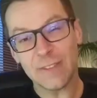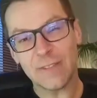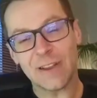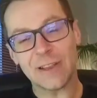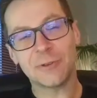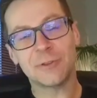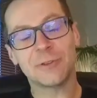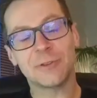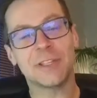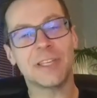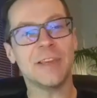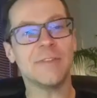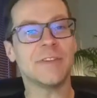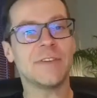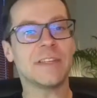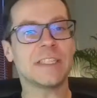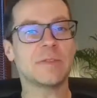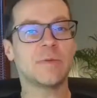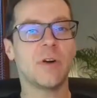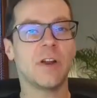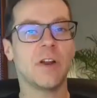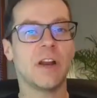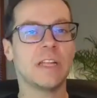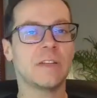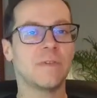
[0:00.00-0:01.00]
if I could give a
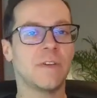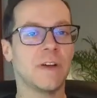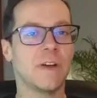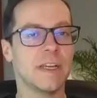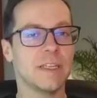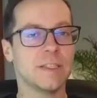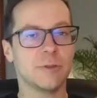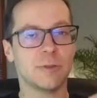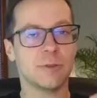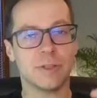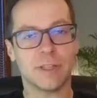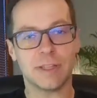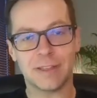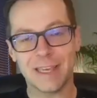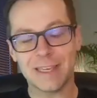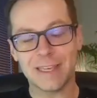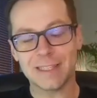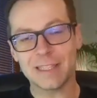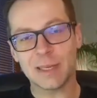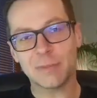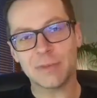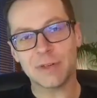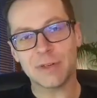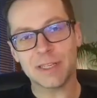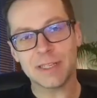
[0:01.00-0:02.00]
small advice to the
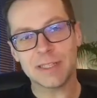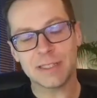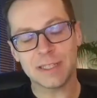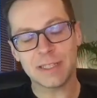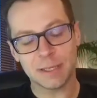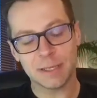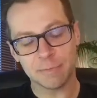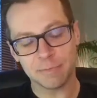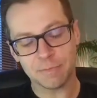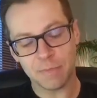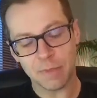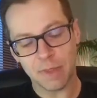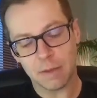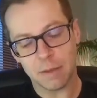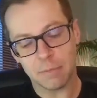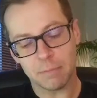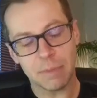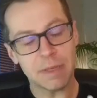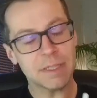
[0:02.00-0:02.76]
Databricks team,